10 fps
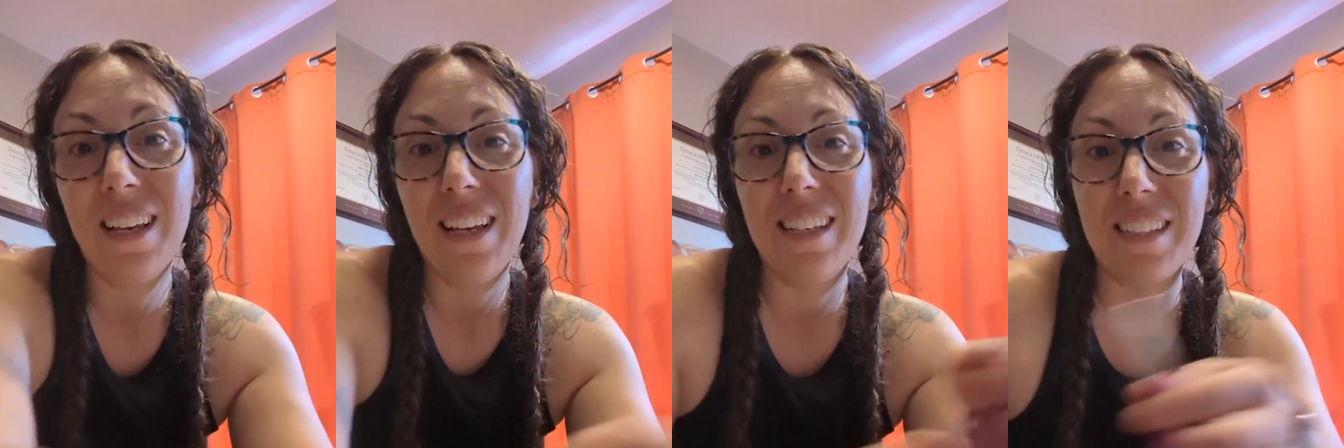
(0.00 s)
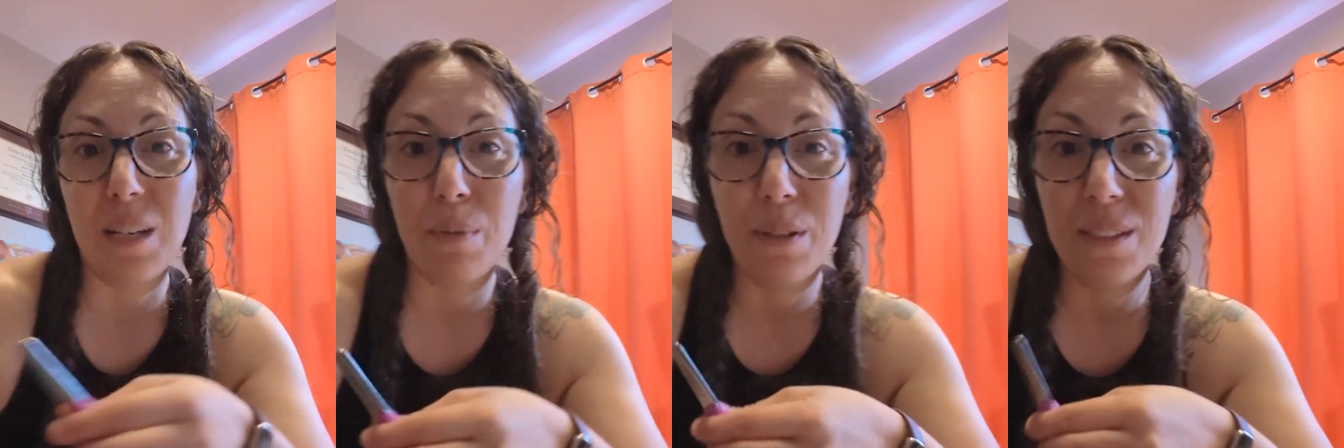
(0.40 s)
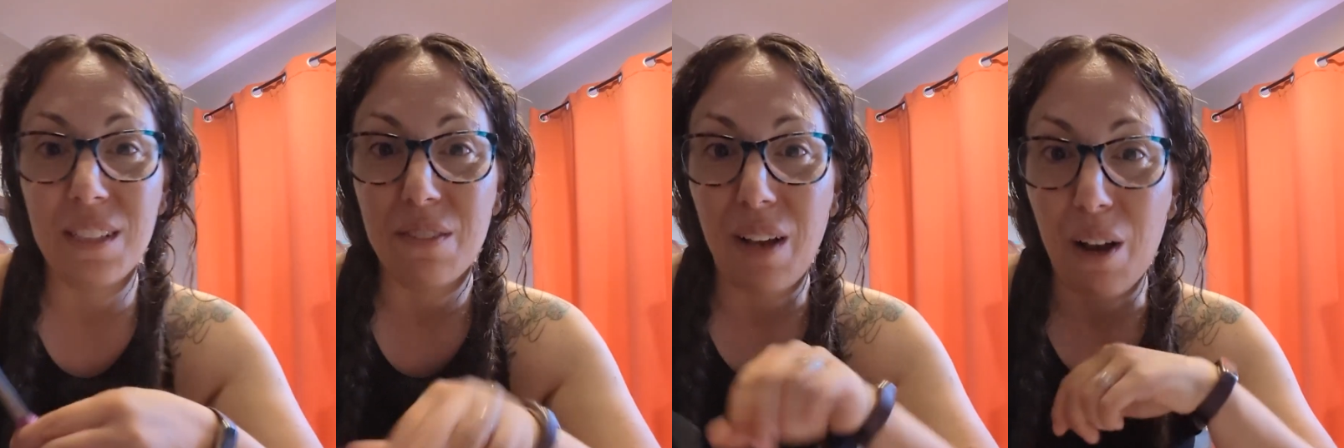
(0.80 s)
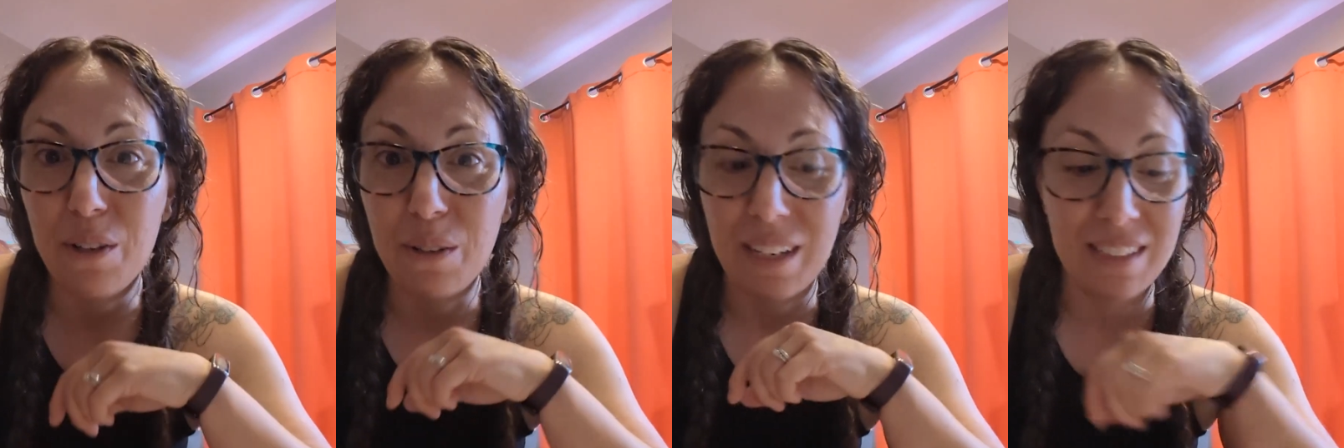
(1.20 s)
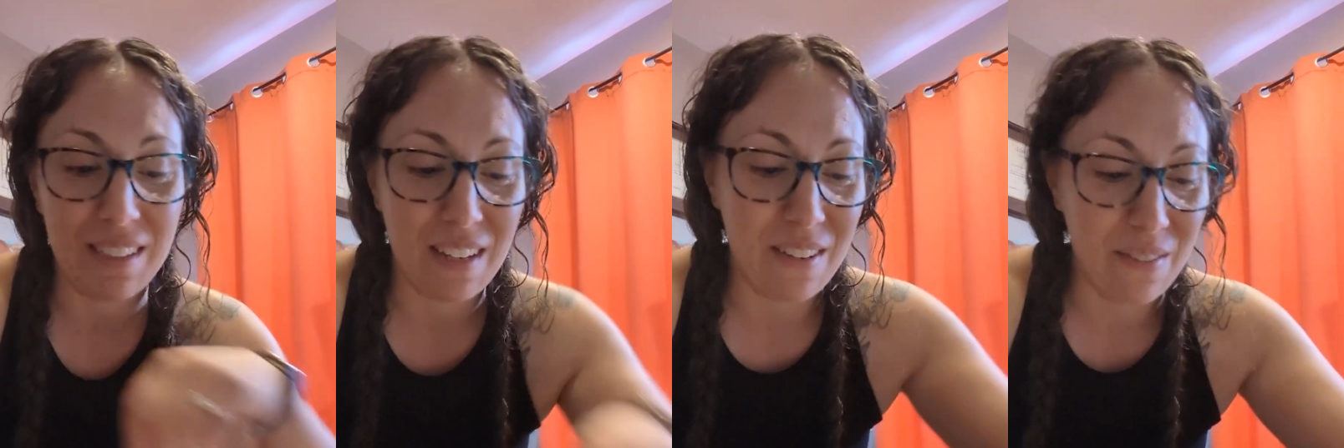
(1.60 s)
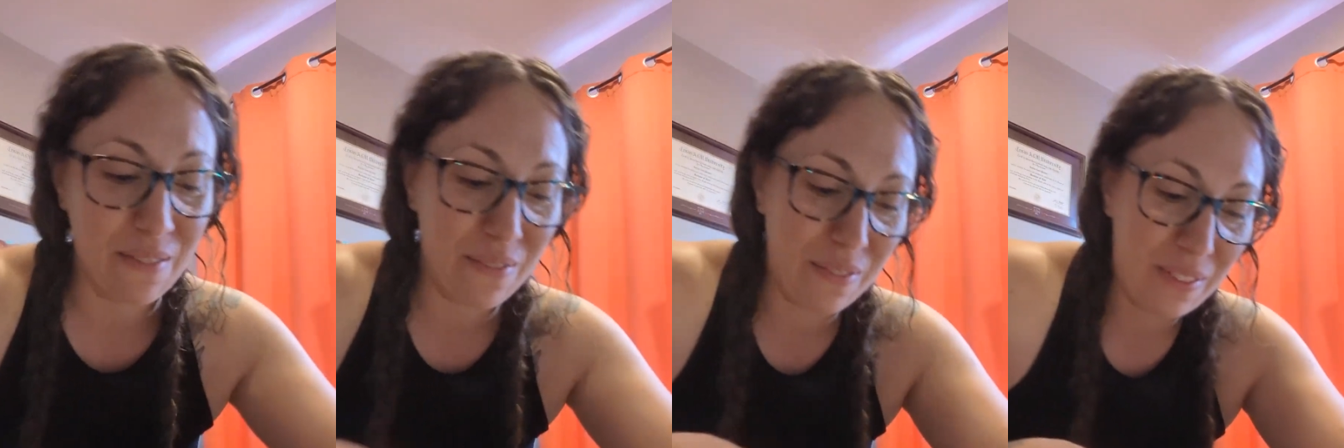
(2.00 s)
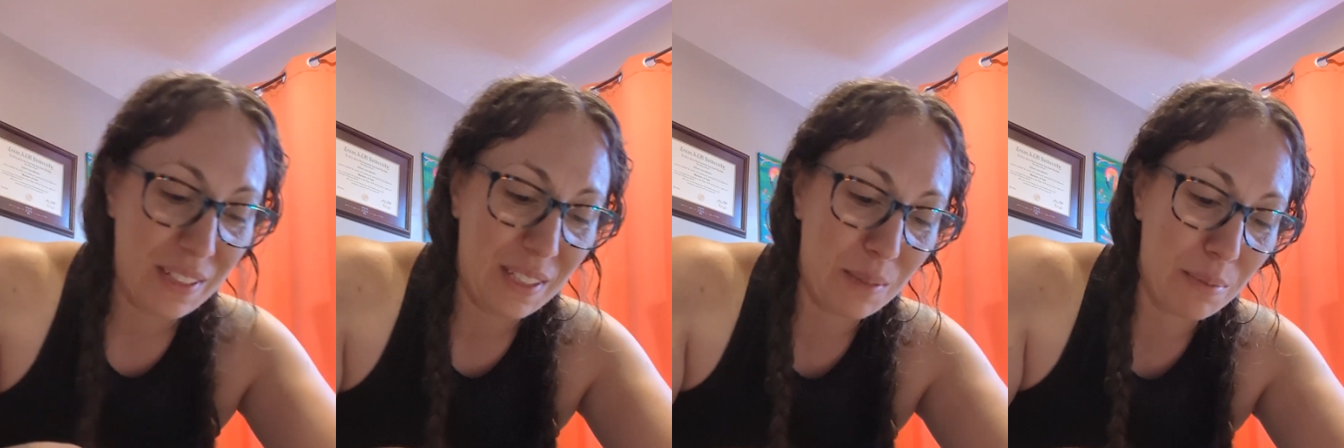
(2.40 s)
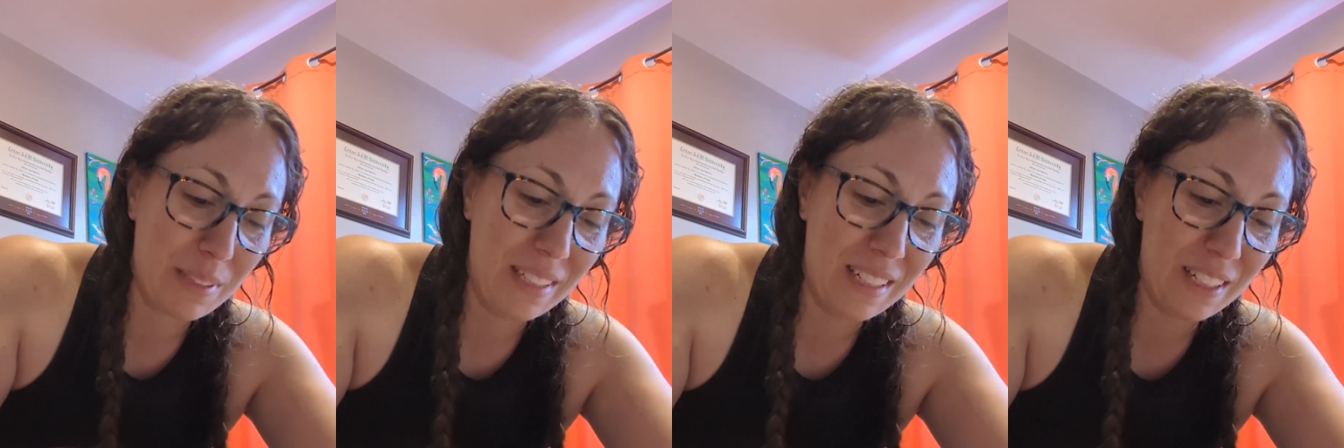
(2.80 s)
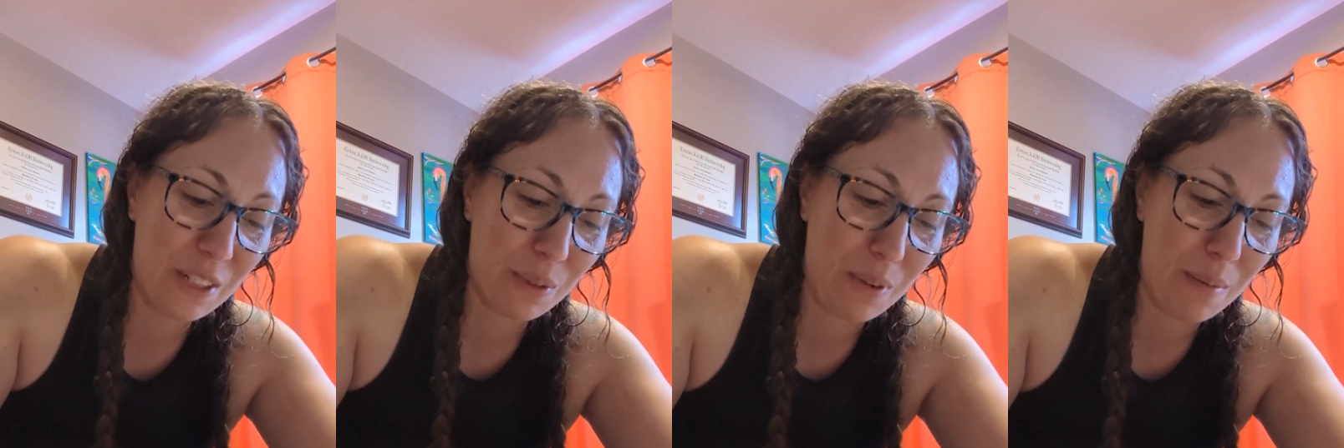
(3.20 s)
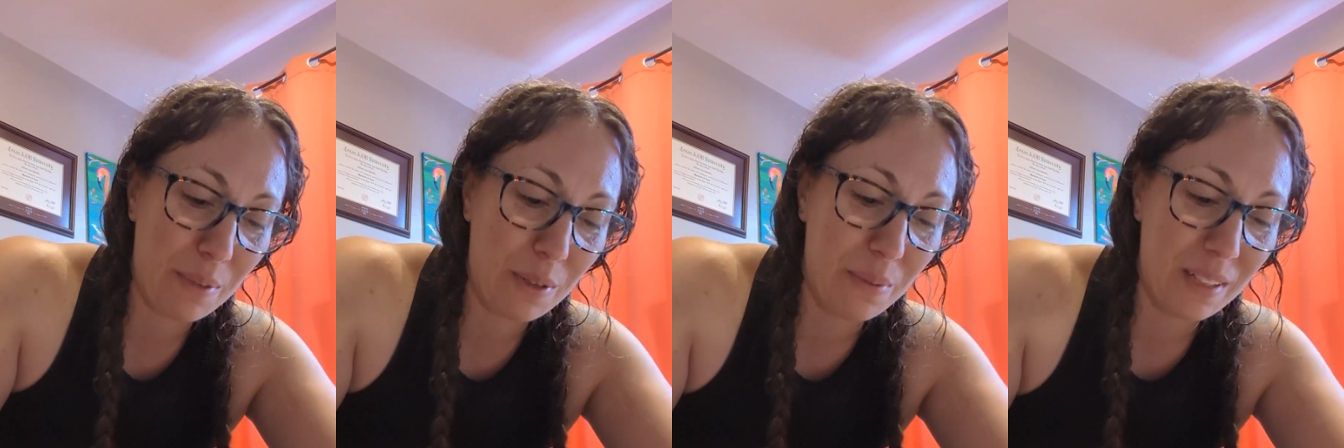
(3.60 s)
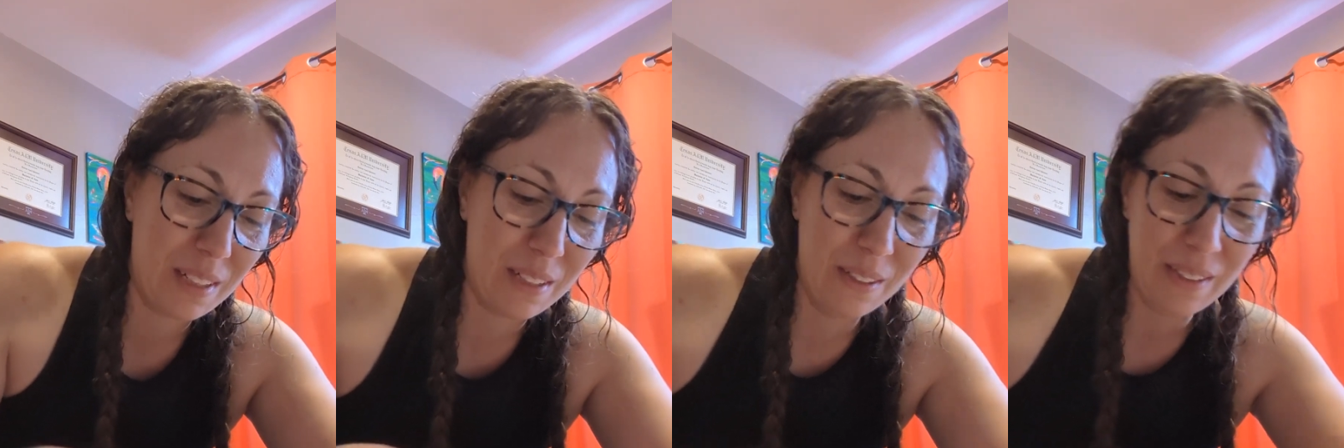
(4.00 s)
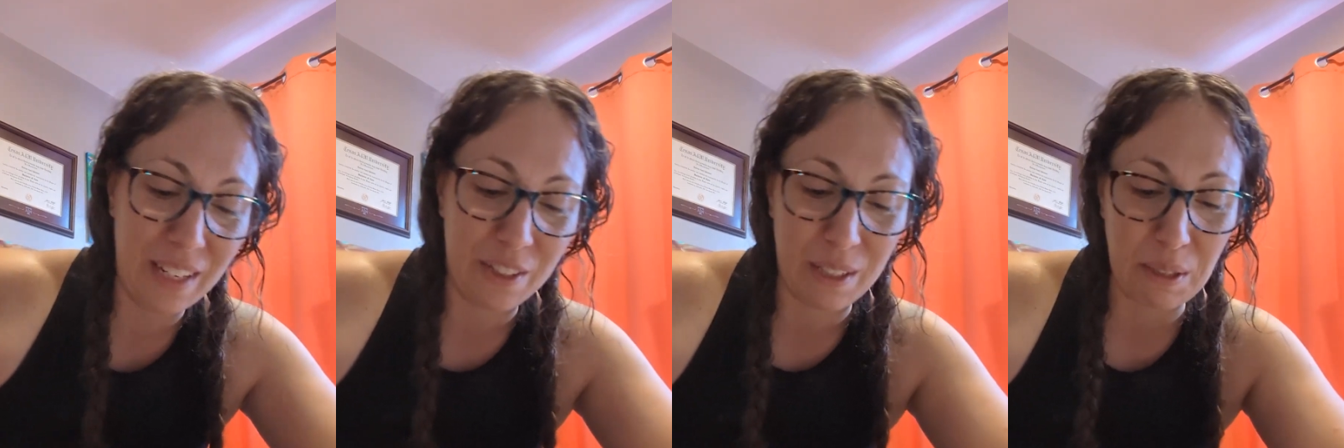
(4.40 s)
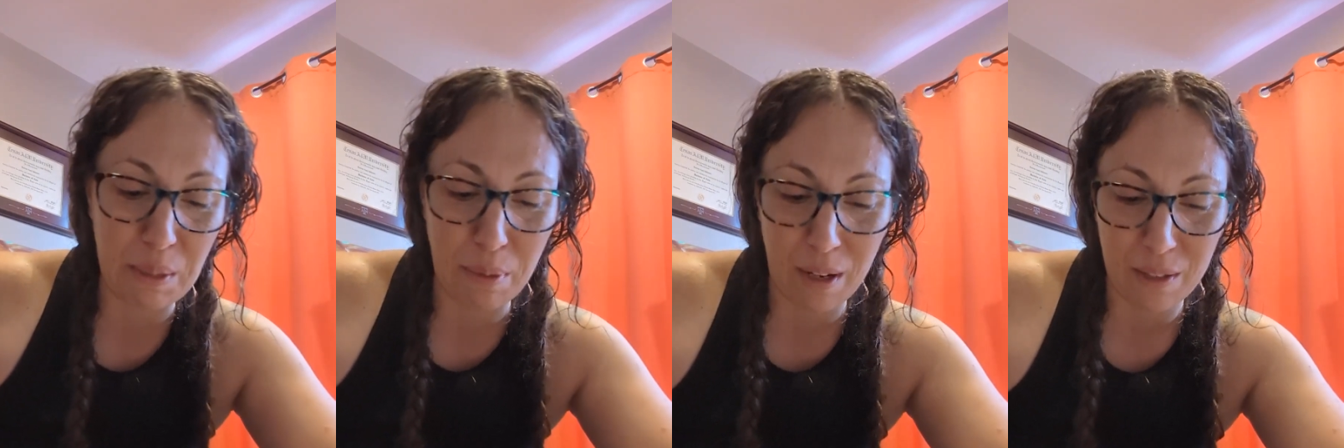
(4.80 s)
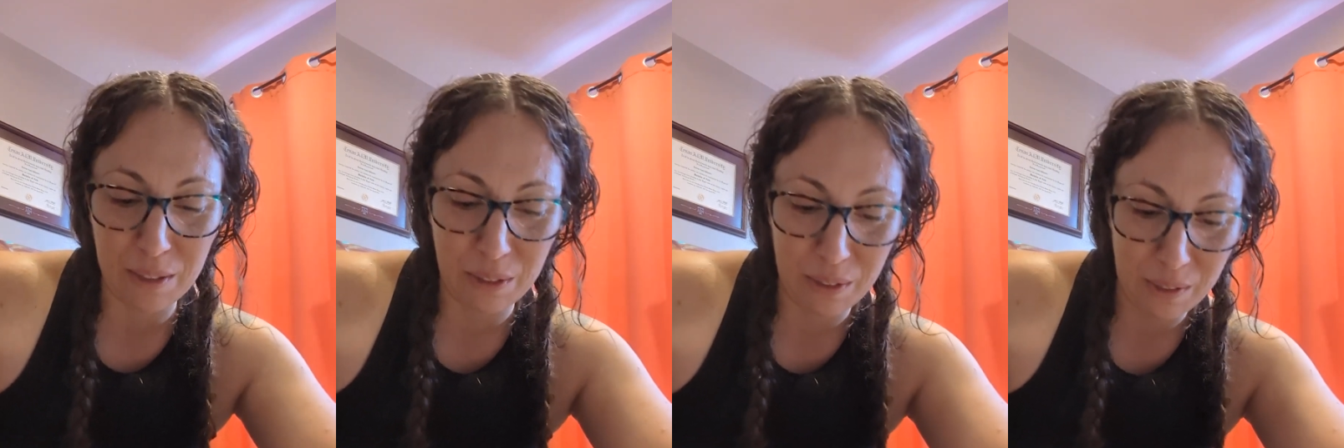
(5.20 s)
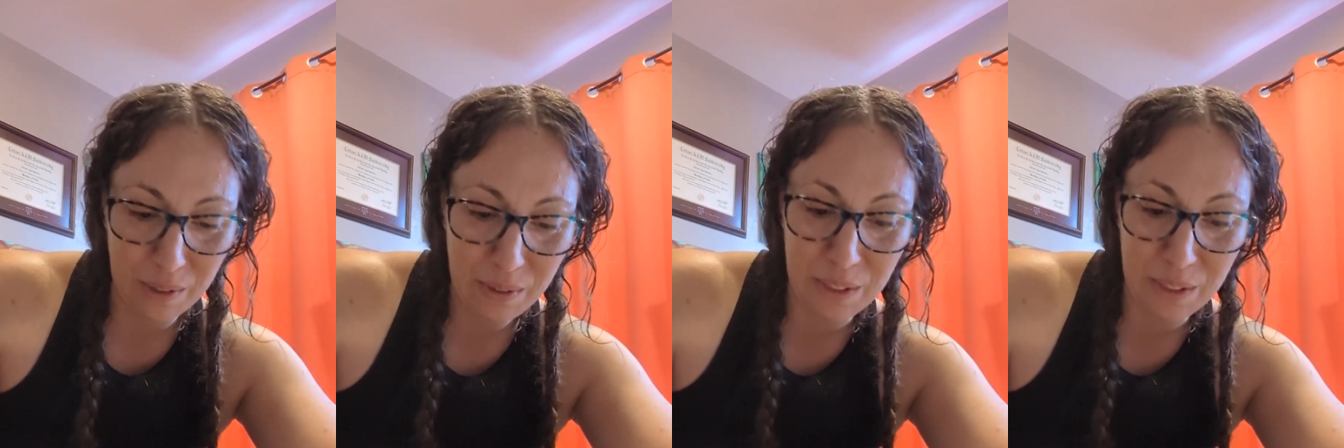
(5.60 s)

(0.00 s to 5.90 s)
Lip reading: examples of how you guys have completed your whomping willow and your Harry Potter logo.